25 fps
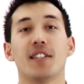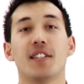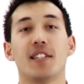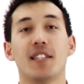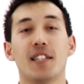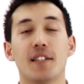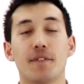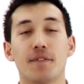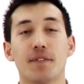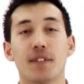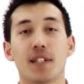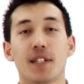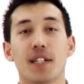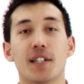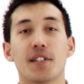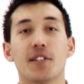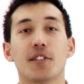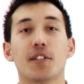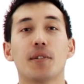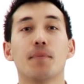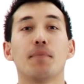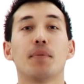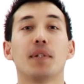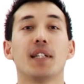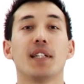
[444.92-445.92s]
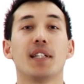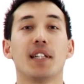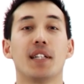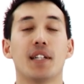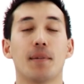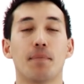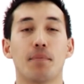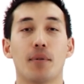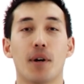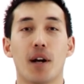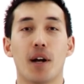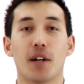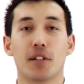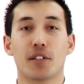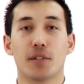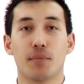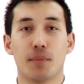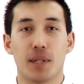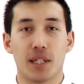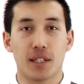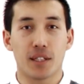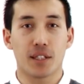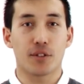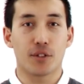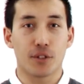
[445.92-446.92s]
and deflates completely in
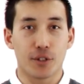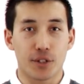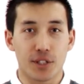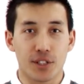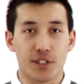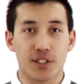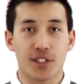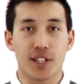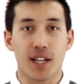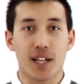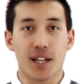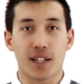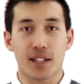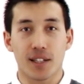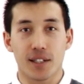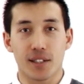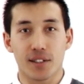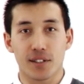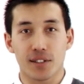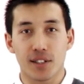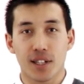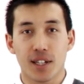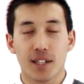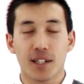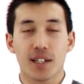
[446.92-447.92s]
approximately 30 seconds.